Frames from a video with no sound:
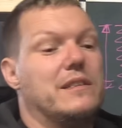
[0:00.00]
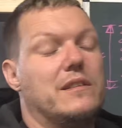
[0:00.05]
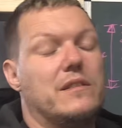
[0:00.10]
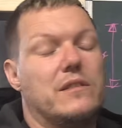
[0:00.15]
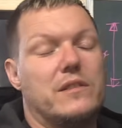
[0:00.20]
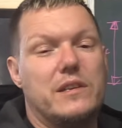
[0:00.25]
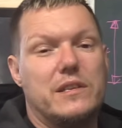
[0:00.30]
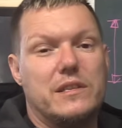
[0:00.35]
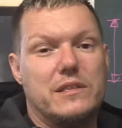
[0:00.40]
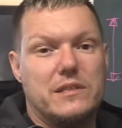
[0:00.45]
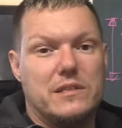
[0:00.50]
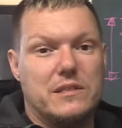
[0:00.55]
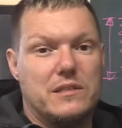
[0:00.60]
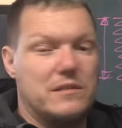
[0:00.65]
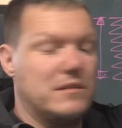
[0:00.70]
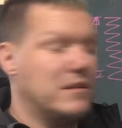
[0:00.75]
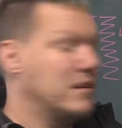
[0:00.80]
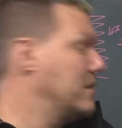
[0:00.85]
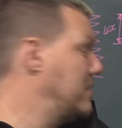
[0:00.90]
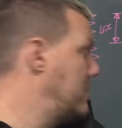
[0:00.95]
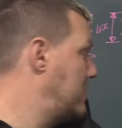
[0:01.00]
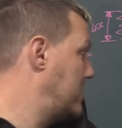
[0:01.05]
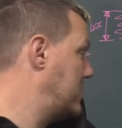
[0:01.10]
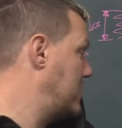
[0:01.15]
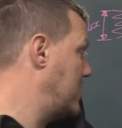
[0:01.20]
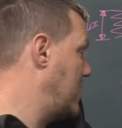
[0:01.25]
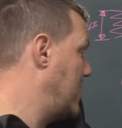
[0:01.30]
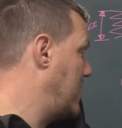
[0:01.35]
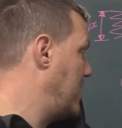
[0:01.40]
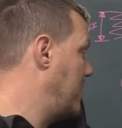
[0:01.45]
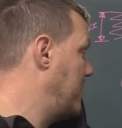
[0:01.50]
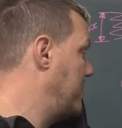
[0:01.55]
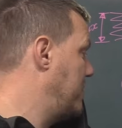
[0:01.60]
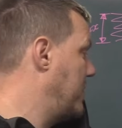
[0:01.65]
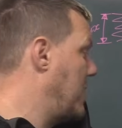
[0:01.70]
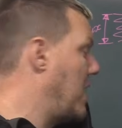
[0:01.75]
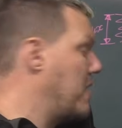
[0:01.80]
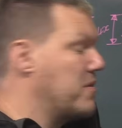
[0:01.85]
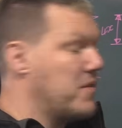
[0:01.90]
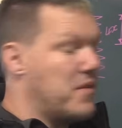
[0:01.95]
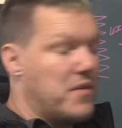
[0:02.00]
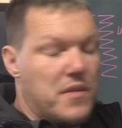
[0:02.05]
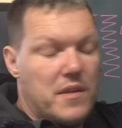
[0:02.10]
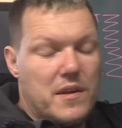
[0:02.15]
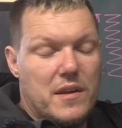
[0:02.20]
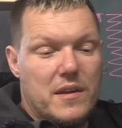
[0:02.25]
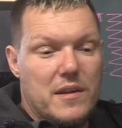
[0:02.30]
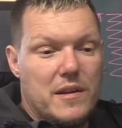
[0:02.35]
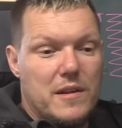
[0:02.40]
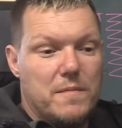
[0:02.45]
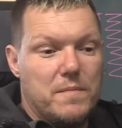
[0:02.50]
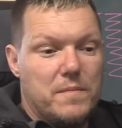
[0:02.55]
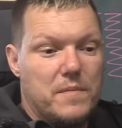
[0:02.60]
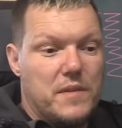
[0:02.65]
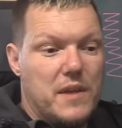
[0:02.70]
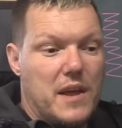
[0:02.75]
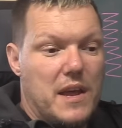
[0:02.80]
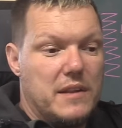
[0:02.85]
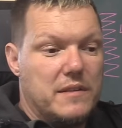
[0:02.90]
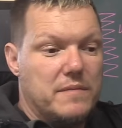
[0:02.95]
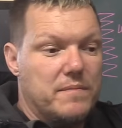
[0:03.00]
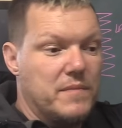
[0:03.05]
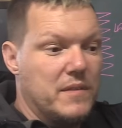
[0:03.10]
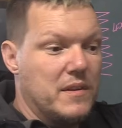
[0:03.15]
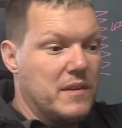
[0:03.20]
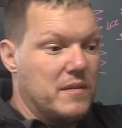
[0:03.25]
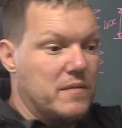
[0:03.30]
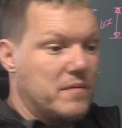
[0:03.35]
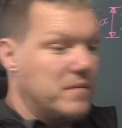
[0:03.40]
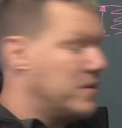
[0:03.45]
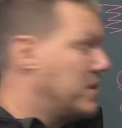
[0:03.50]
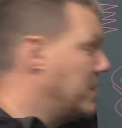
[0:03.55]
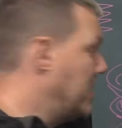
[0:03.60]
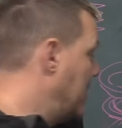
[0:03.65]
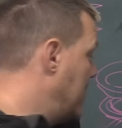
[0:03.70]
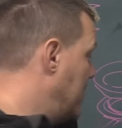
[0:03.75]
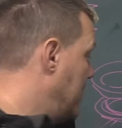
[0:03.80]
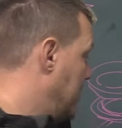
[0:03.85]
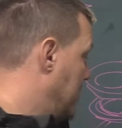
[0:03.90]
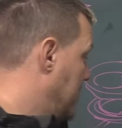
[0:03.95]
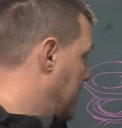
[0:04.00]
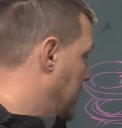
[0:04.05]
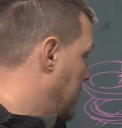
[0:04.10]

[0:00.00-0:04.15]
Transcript: You know, its length, then the